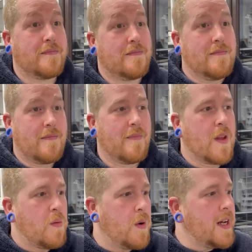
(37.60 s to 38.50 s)
Hmm.
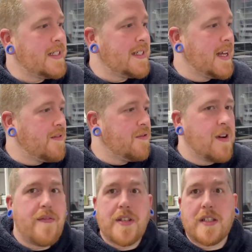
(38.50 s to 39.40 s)
what? It's taking
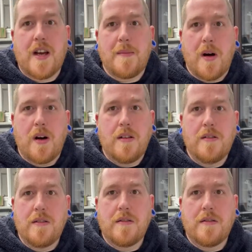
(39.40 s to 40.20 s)
forever to come on.